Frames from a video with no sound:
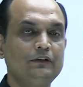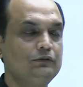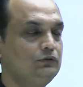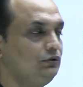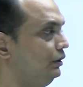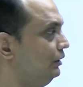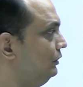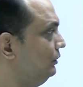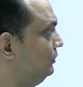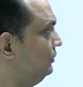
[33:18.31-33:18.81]

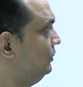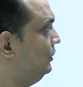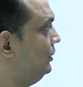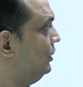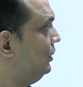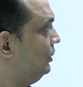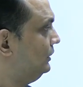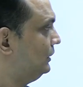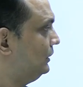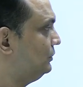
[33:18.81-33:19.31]
So
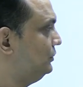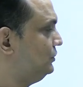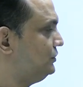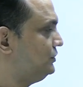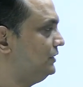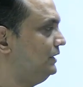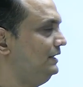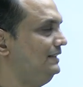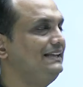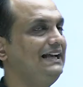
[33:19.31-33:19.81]
the
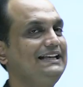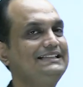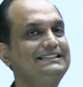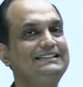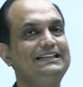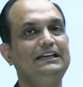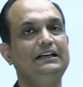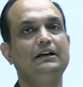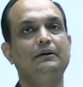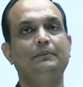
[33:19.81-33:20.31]
question is
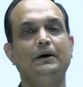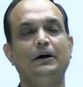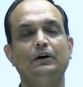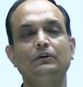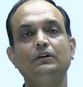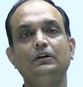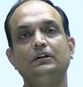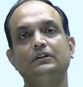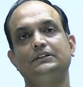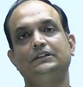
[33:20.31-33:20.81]
asking
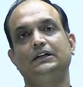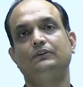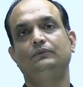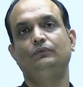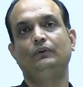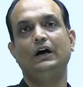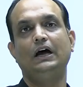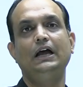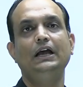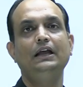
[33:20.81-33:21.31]
about that
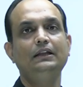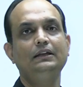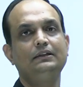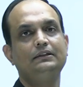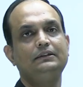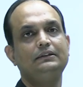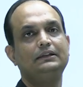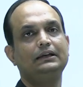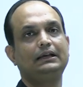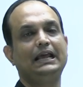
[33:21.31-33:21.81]
why
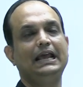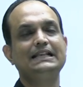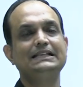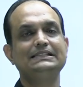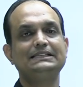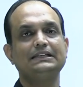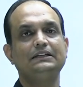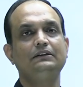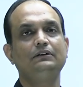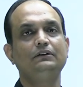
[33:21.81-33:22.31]
the
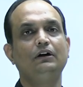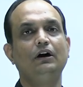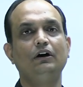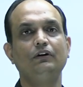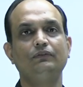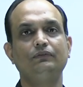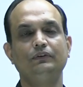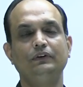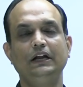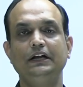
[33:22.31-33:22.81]
cancer
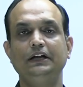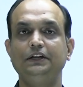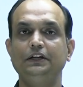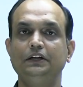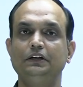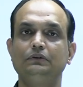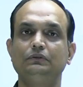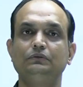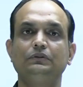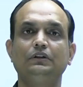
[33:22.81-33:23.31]
of
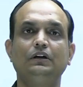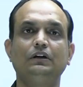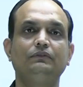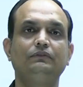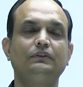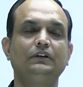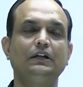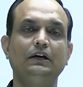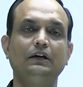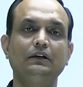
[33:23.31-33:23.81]
anterior two-thirds
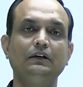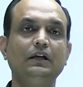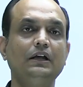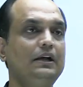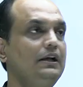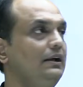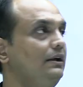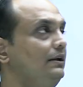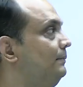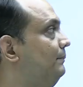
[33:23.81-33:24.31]
of tongue
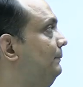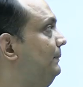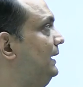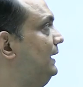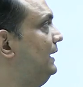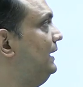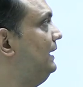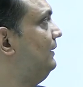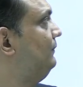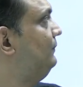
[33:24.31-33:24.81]

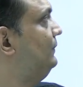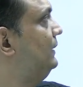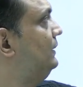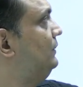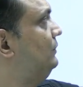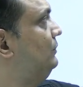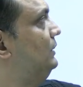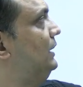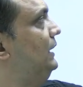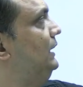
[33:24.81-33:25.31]
may refer
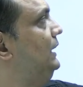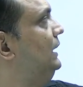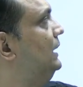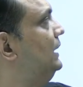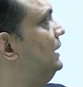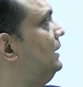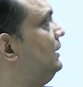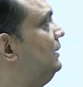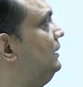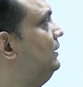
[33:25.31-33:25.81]
to the
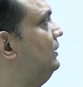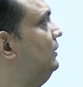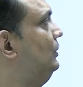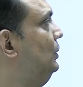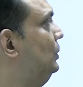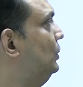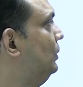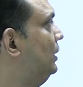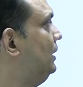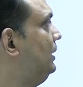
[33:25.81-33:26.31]
ear,
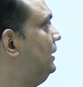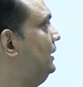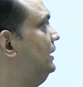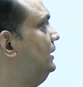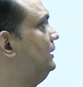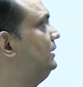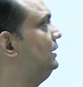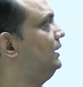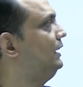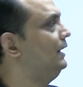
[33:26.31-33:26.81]
lower
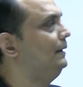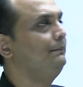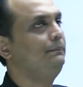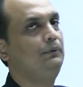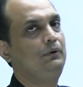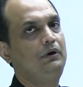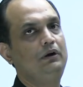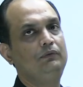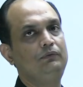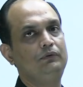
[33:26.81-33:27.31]
teeth,
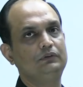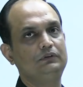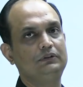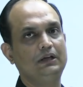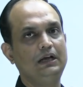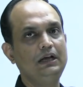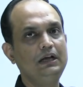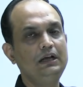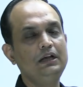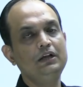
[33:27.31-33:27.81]
temporal
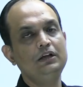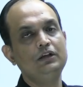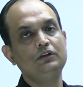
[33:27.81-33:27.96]
fossa.